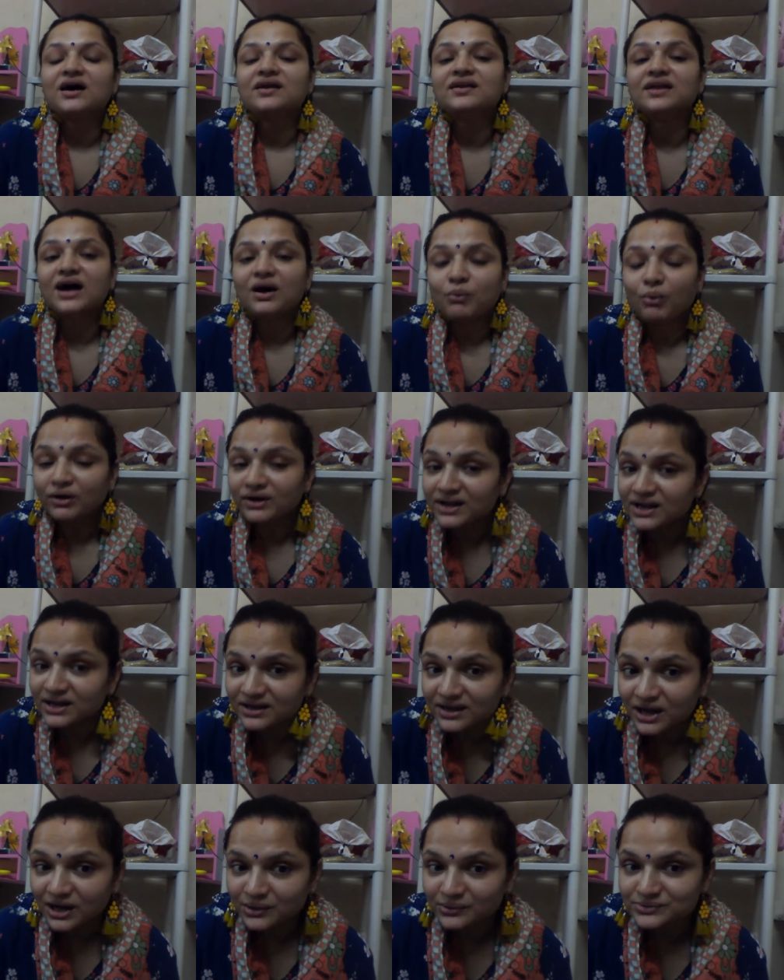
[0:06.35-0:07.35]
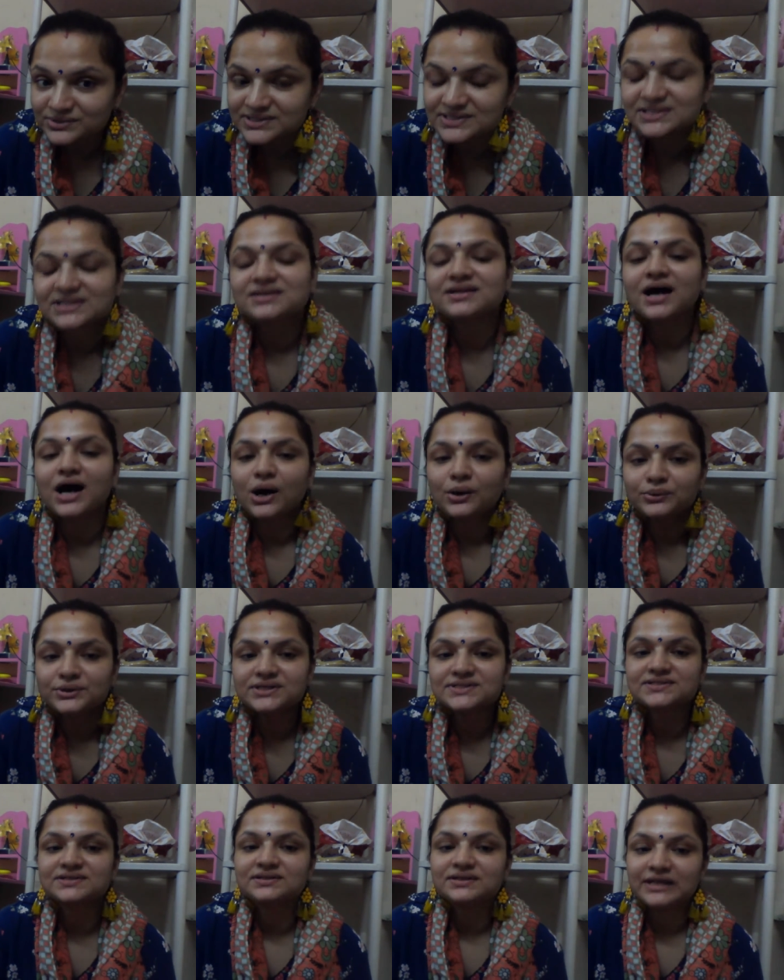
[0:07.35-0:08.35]
Now what are nouns? Noun
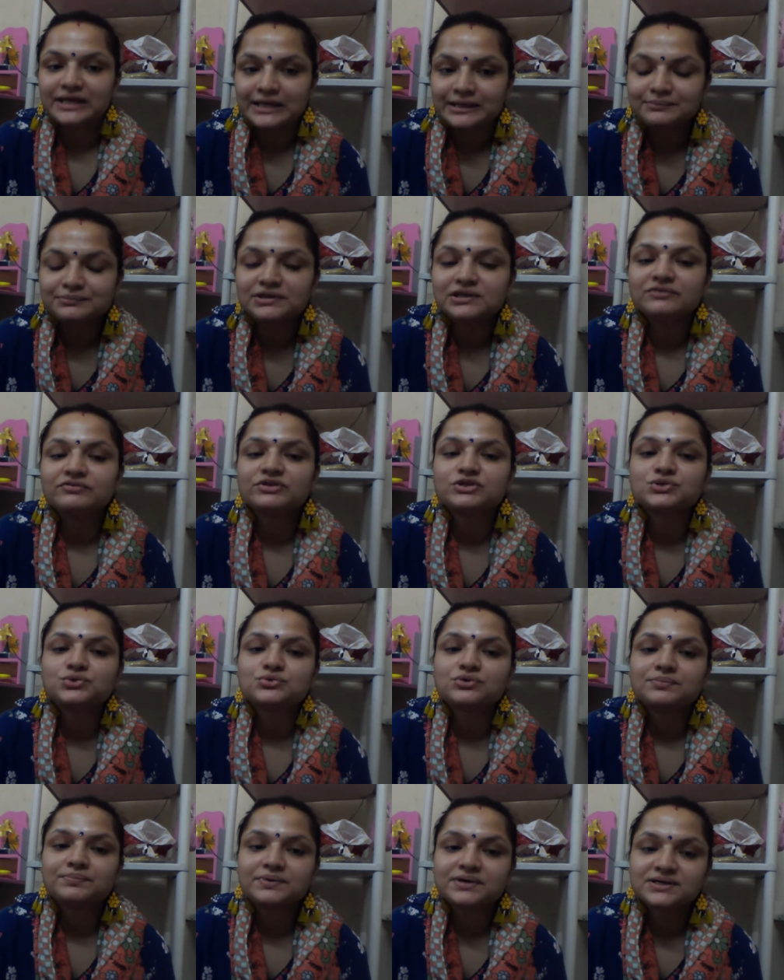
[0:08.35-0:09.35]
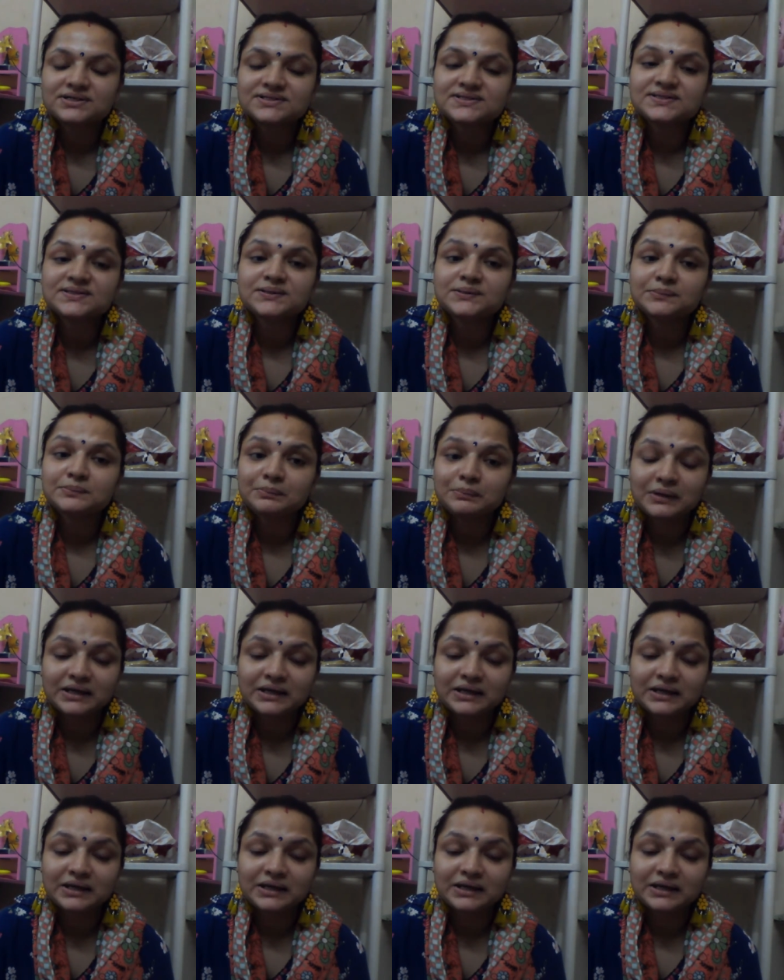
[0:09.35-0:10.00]
is the name given to a person,